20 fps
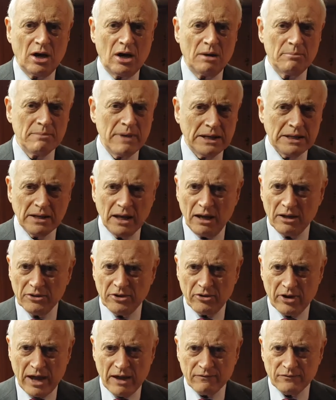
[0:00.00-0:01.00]
many
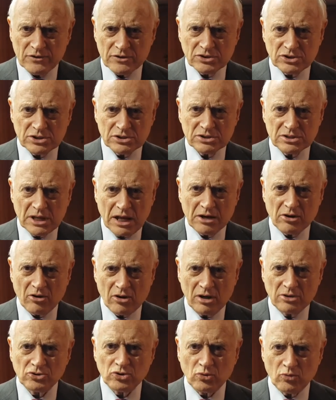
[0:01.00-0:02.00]
other efforts that are
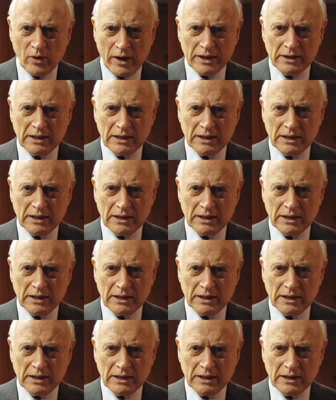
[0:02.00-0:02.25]
underway,